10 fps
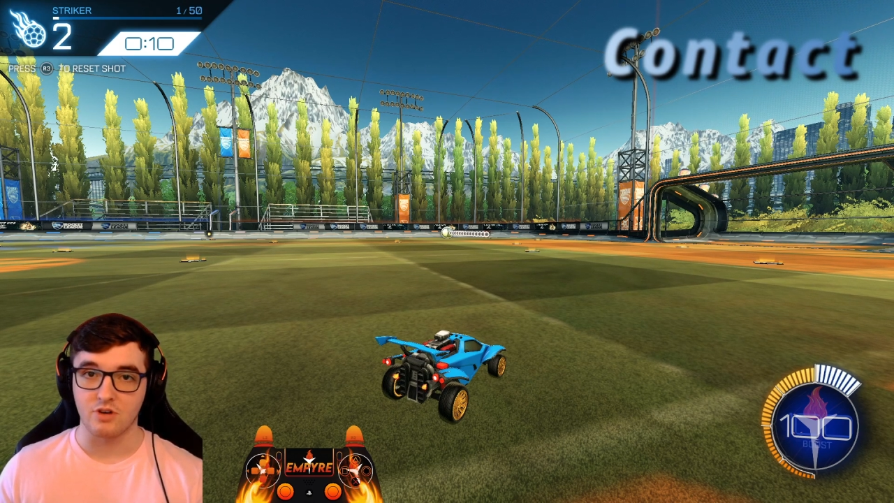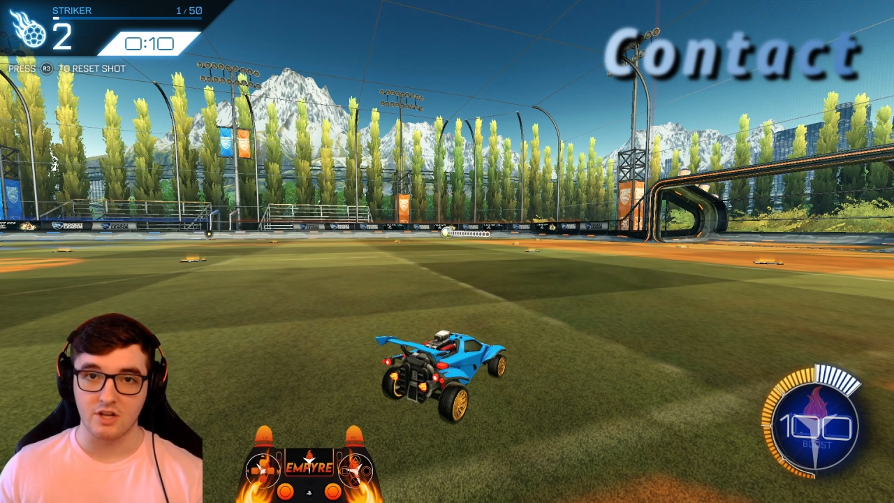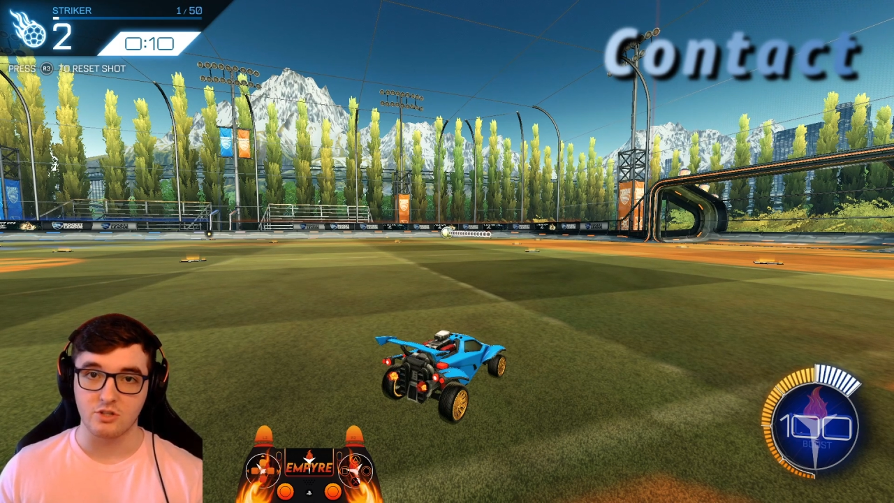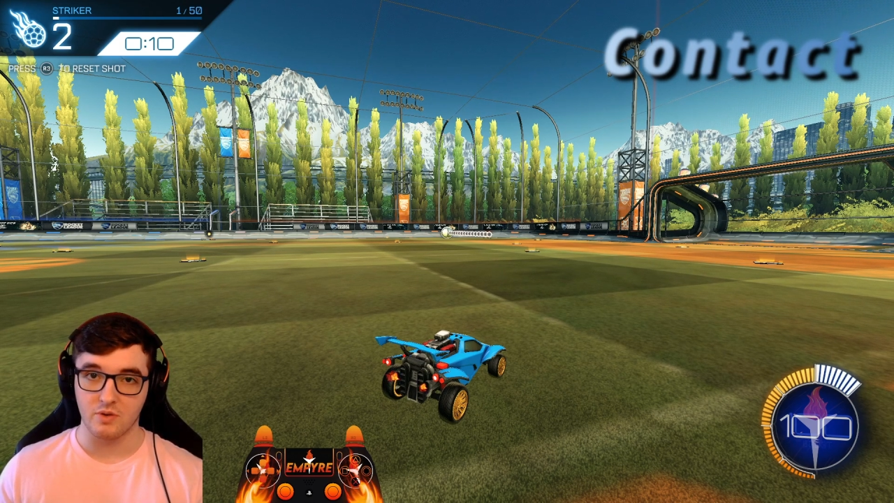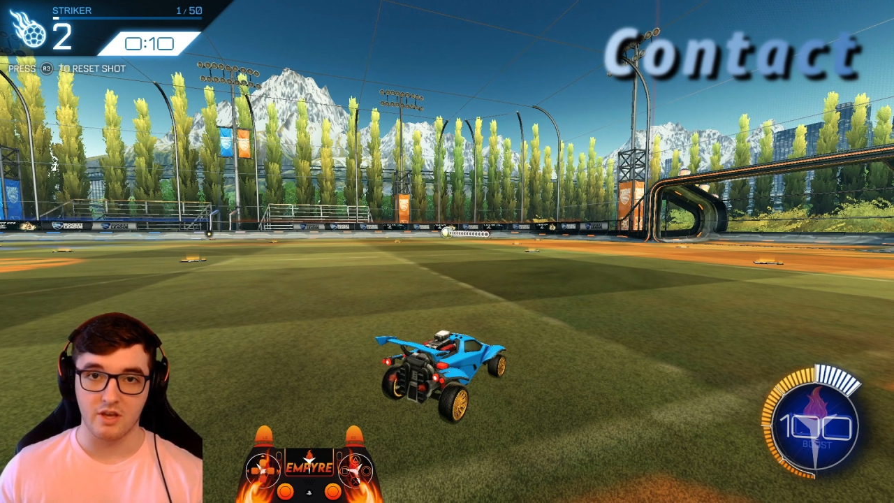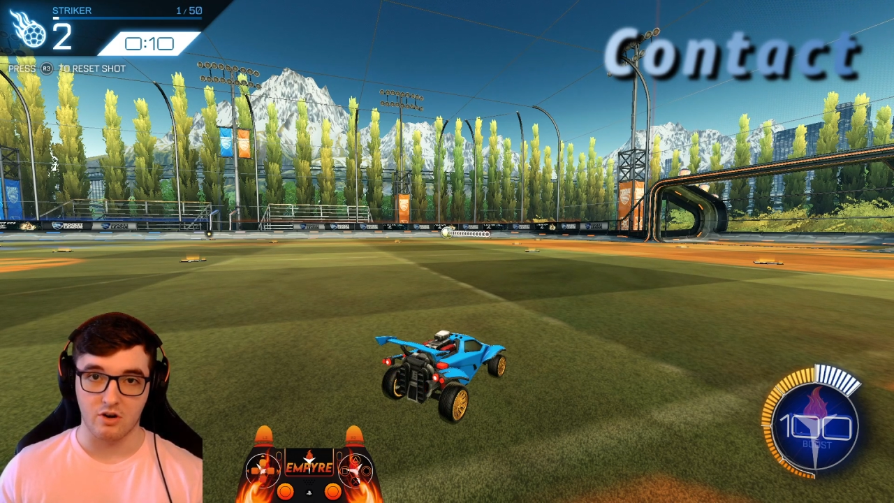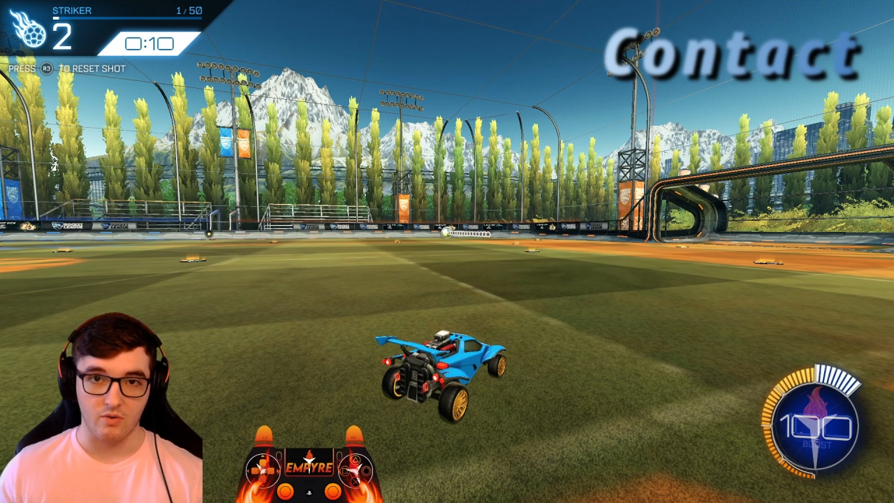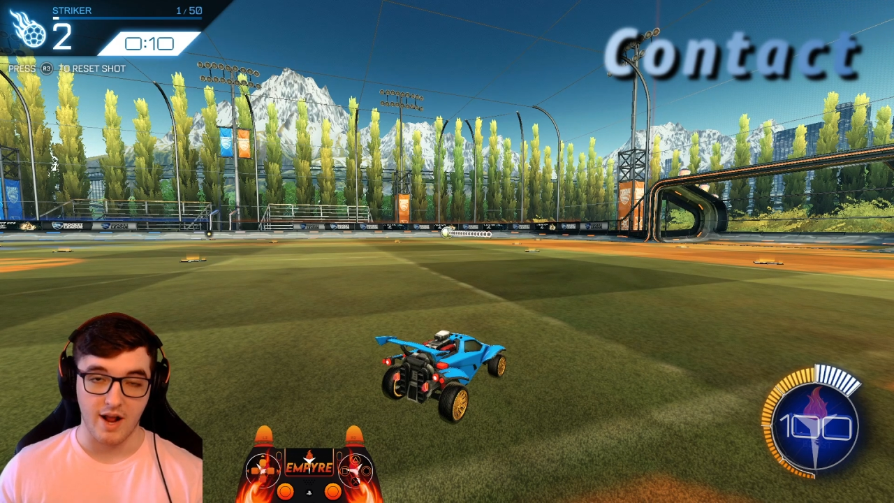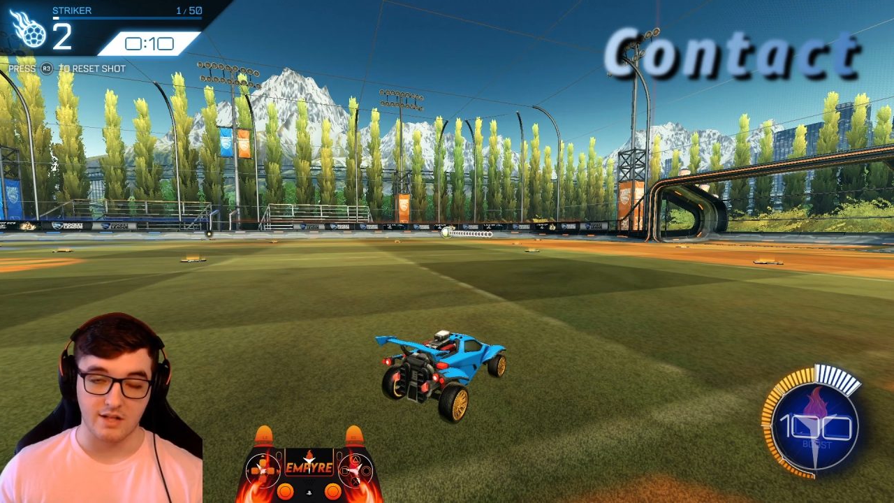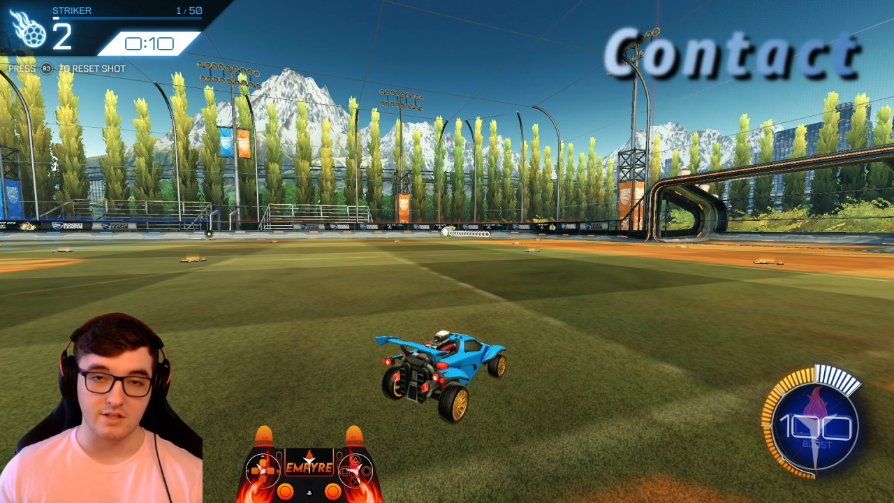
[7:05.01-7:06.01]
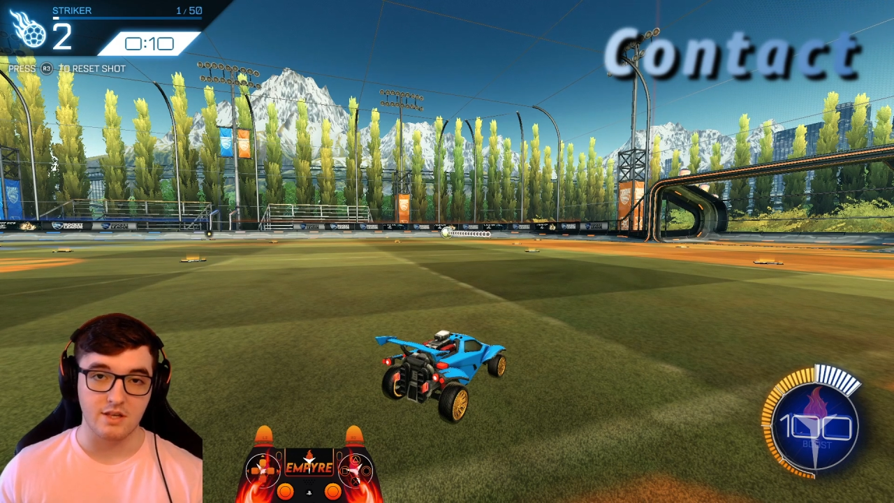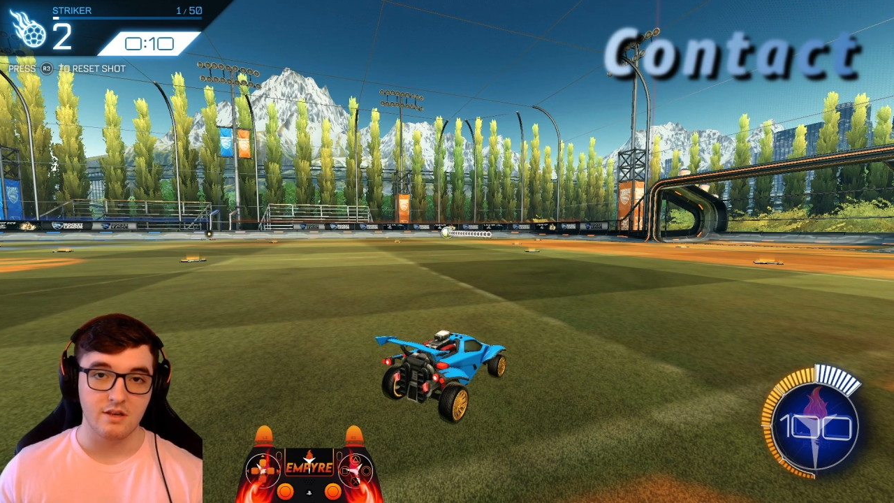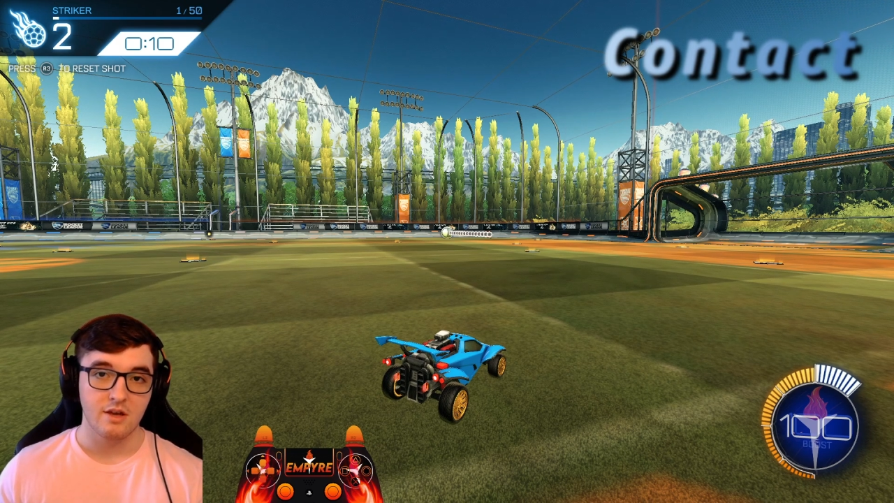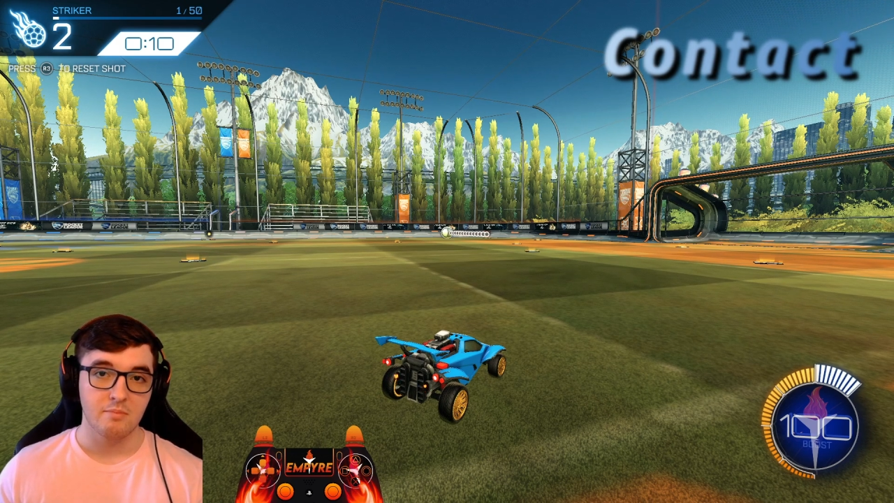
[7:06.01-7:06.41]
not doing it correctly,